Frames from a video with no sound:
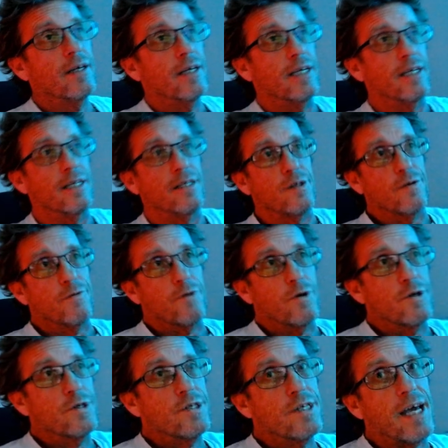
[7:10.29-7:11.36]
is the
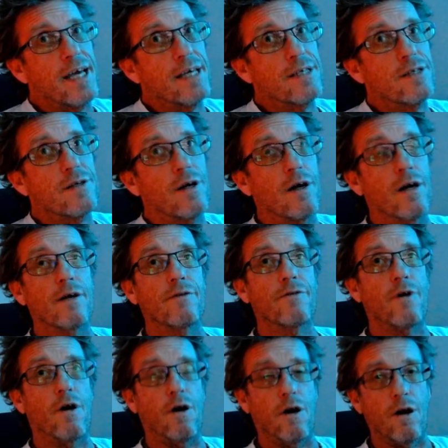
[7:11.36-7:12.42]
first test of
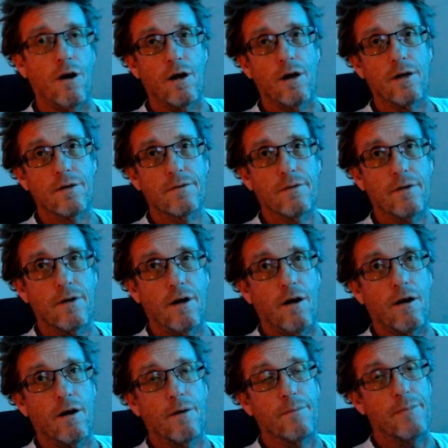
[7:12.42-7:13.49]
our
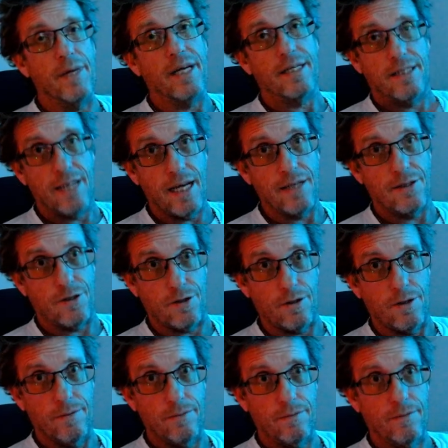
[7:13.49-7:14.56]
MICT tensor
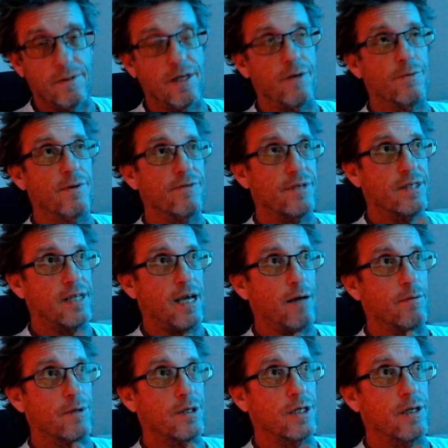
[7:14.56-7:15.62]
that we've
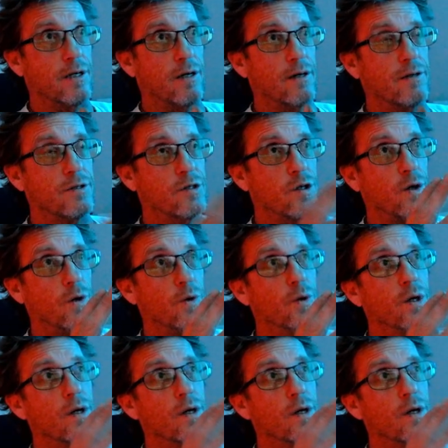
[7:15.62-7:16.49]
established here. And so